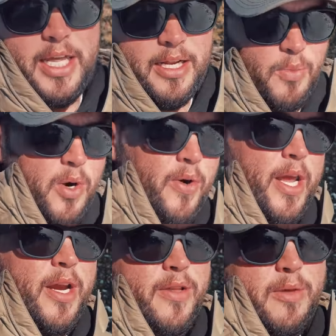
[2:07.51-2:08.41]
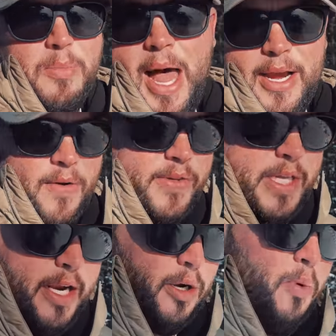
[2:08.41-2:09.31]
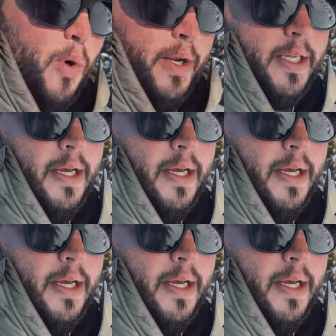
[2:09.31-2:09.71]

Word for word: that I'm wearing right here, the Black Ovis Anchor Point.